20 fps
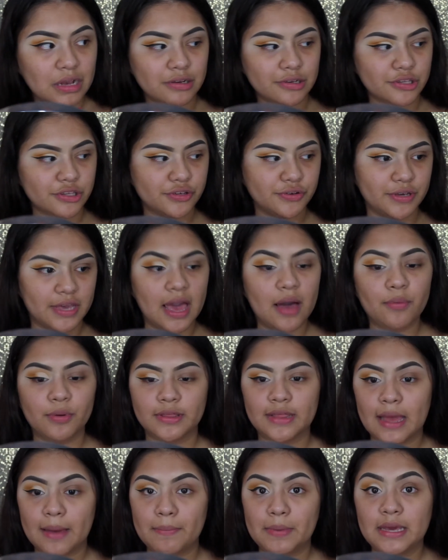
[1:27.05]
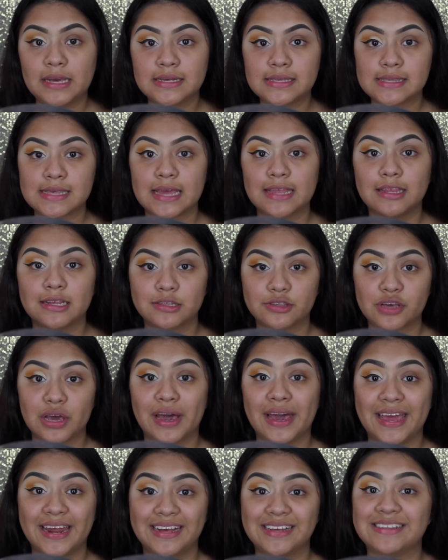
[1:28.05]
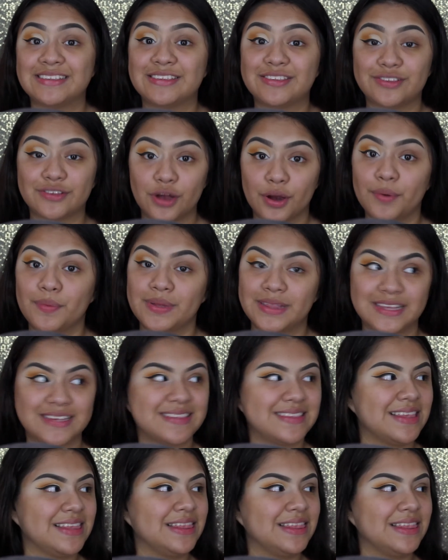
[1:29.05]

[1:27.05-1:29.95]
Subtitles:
So yeah, with that being said, let's go ahead and start with this